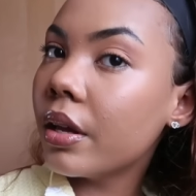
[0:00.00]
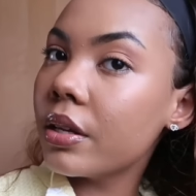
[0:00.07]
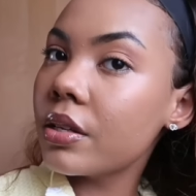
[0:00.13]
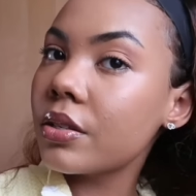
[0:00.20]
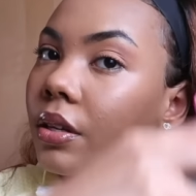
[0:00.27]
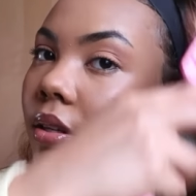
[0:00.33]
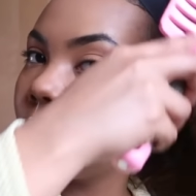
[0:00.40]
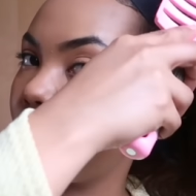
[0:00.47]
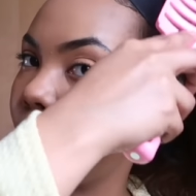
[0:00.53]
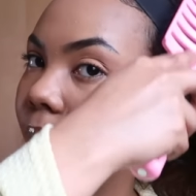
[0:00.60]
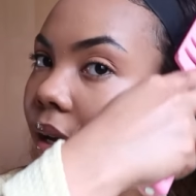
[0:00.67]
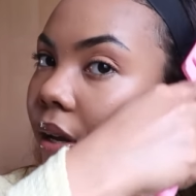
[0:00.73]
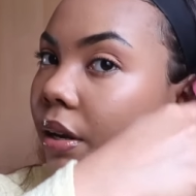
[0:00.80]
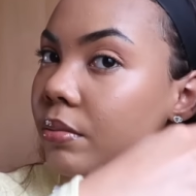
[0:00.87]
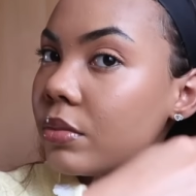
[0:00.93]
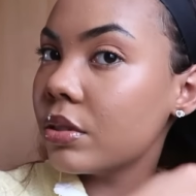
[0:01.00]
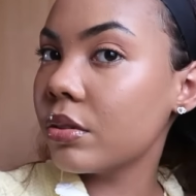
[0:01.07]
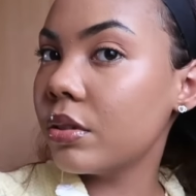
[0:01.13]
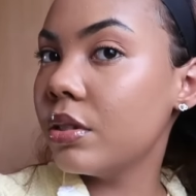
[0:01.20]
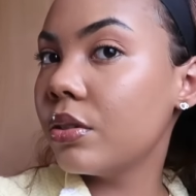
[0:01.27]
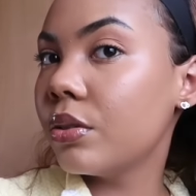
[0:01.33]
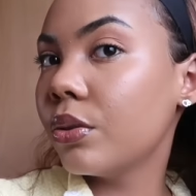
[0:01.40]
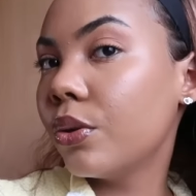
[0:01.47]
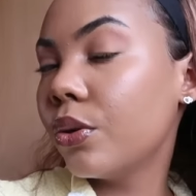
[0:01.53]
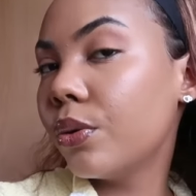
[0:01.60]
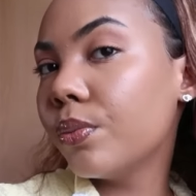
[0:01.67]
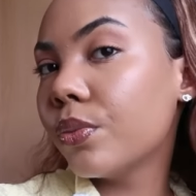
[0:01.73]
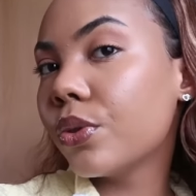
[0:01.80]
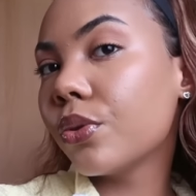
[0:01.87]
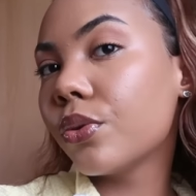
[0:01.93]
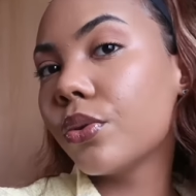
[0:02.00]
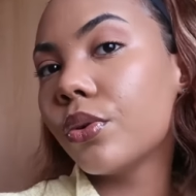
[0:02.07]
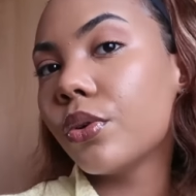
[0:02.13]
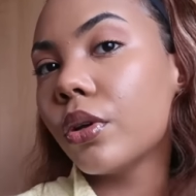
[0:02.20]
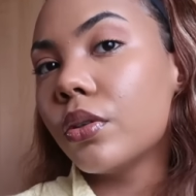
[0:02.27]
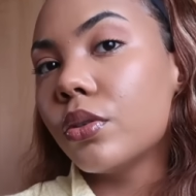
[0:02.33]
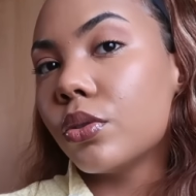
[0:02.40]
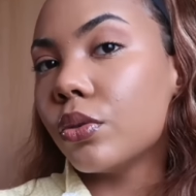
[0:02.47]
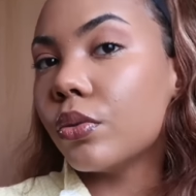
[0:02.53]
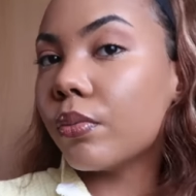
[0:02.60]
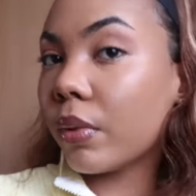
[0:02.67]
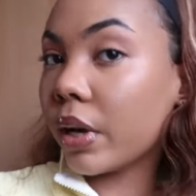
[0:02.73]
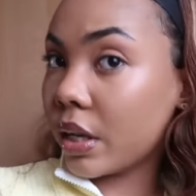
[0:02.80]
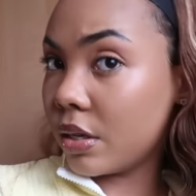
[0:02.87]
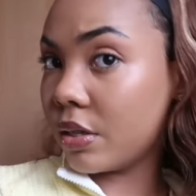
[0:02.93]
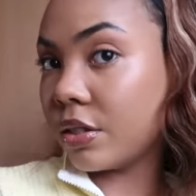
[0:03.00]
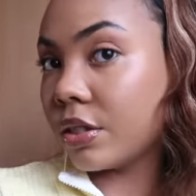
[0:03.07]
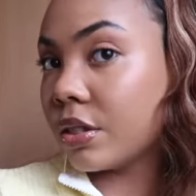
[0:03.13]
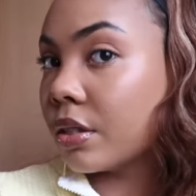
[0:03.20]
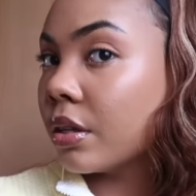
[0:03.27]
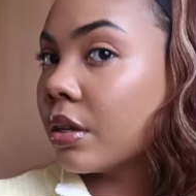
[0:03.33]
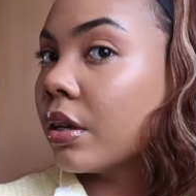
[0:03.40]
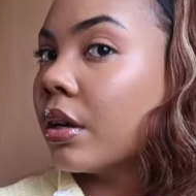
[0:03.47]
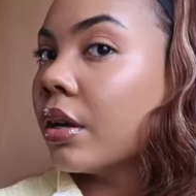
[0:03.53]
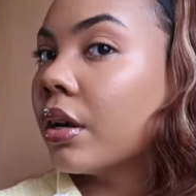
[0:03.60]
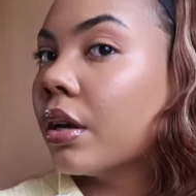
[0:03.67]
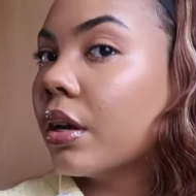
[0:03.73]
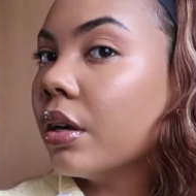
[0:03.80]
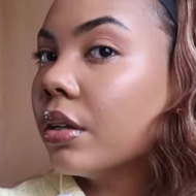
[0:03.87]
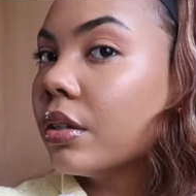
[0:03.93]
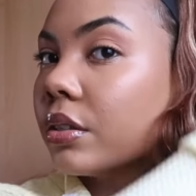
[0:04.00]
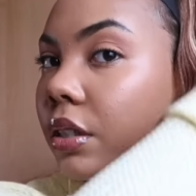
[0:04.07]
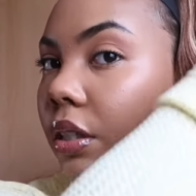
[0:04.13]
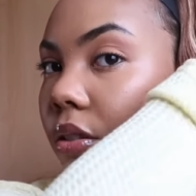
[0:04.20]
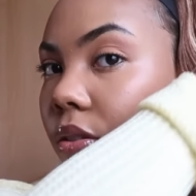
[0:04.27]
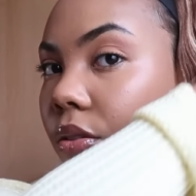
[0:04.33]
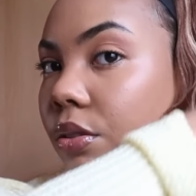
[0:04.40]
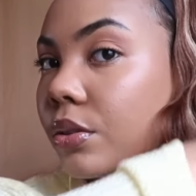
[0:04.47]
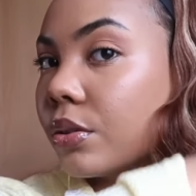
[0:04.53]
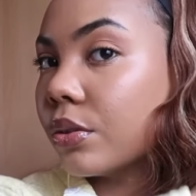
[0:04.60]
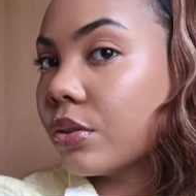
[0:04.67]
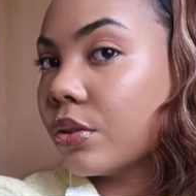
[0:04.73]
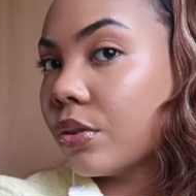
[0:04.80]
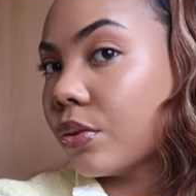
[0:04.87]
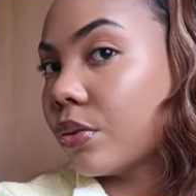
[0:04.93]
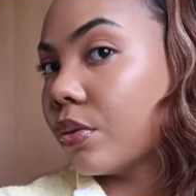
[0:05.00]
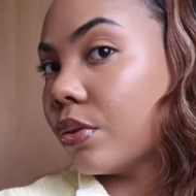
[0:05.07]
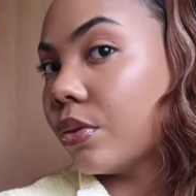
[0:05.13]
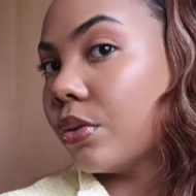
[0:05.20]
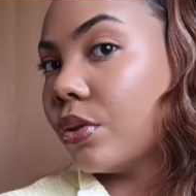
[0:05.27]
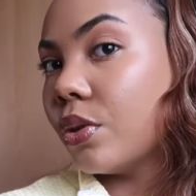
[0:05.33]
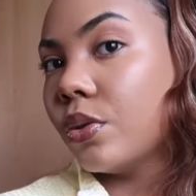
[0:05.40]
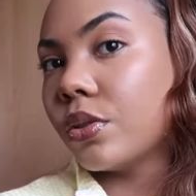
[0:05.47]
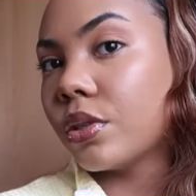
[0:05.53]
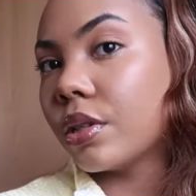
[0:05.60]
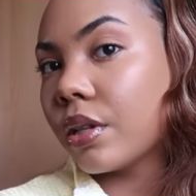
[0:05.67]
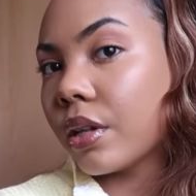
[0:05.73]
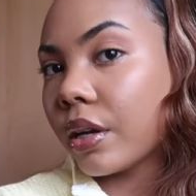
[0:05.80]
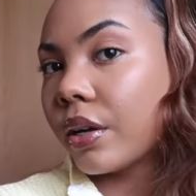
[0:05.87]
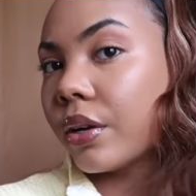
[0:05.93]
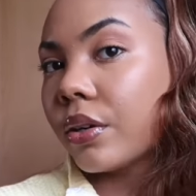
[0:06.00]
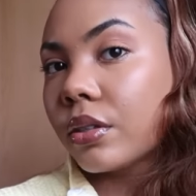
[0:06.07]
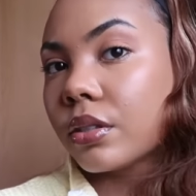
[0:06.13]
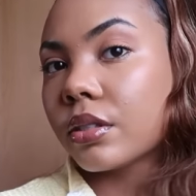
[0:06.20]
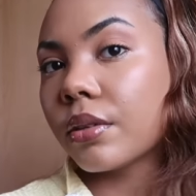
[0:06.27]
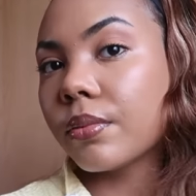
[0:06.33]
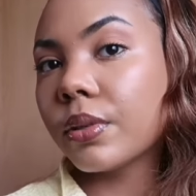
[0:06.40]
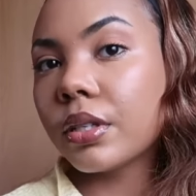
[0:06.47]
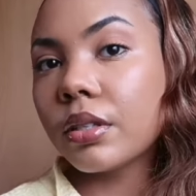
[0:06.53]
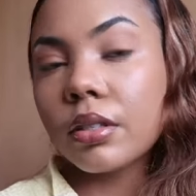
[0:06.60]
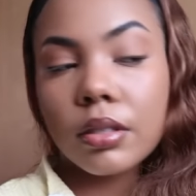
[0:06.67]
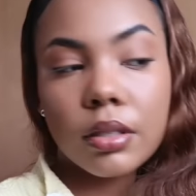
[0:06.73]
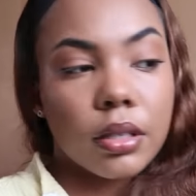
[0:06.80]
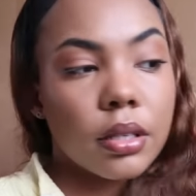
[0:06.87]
It's not that bad. I'm just going to comb through, not too much, just to, you know, loosen the curls a bit.